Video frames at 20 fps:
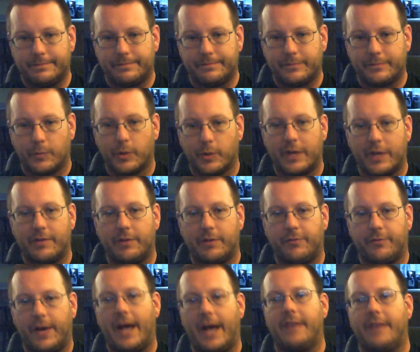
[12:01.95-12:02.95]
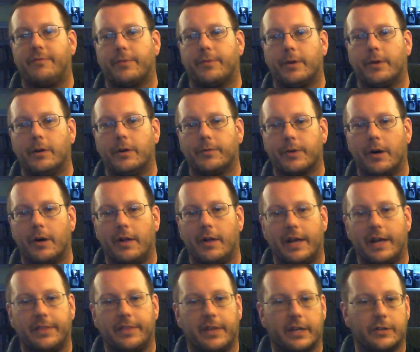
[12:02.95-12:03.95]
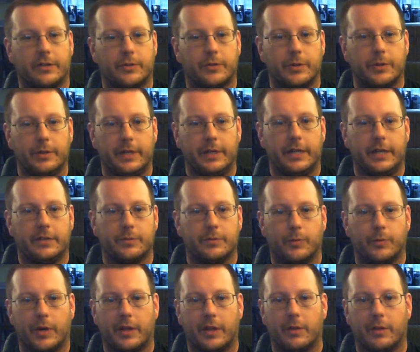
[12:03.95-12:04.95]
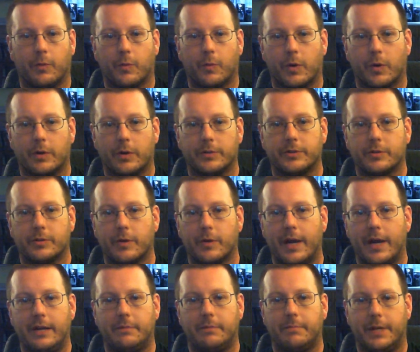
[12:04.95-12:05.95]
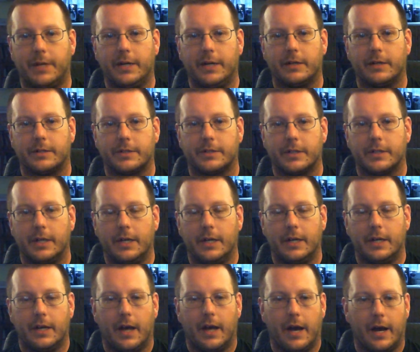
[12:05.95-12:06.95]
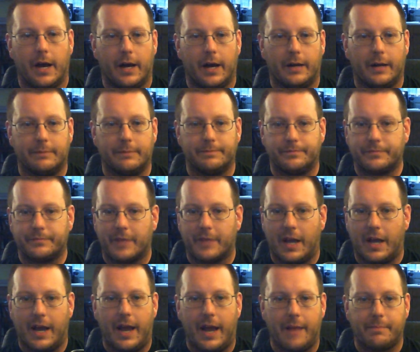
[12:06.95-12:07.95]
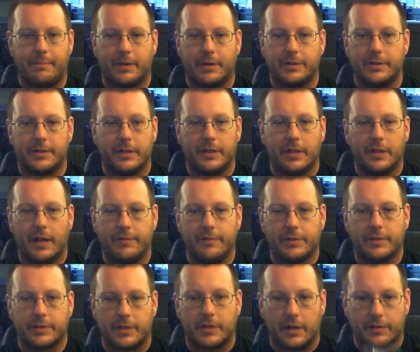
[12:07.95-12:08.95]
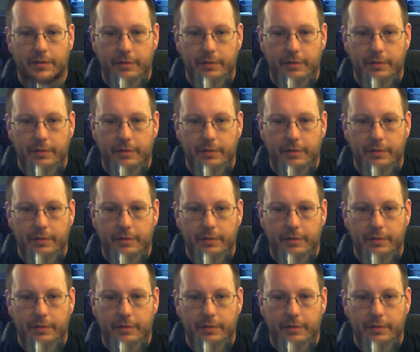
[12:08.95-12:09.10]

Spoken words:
we'll give it a 5 for overall. I think it truly is one of the world's great beers. I personally love this stuff.